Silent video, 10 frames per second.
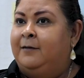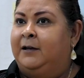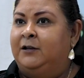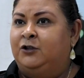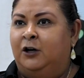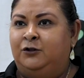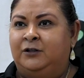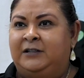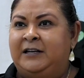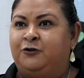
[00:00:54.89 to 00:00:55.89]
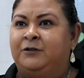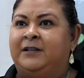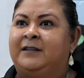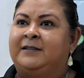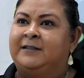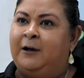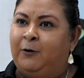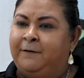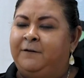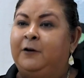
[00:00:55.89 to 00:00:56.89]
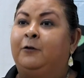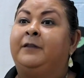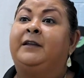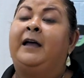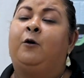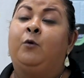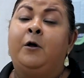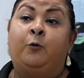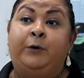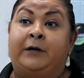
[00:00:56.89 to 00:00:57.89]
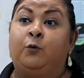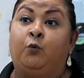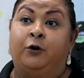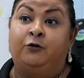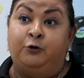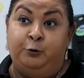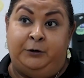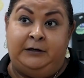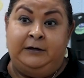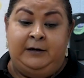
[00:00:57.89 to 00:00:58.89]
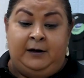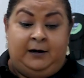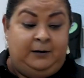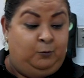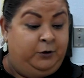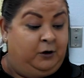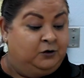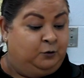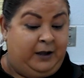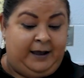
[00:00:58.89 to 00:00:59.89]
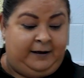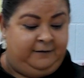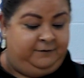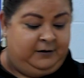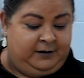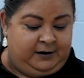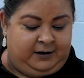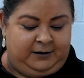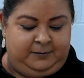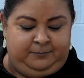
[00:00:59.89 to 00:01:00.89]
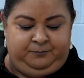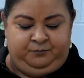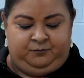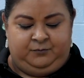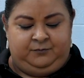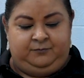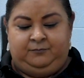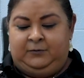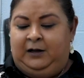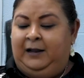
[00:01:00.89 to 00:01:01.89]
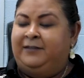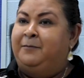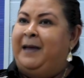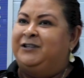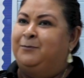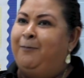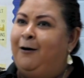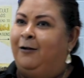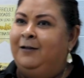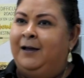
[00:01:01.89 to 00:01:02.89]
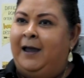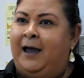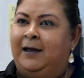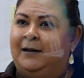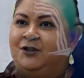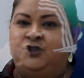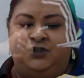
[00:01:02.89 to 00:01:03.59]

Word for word: they can talk to the teacher and say, this is how I feel, and then how we can work through it. Um, we also have um like the magic ball. And it's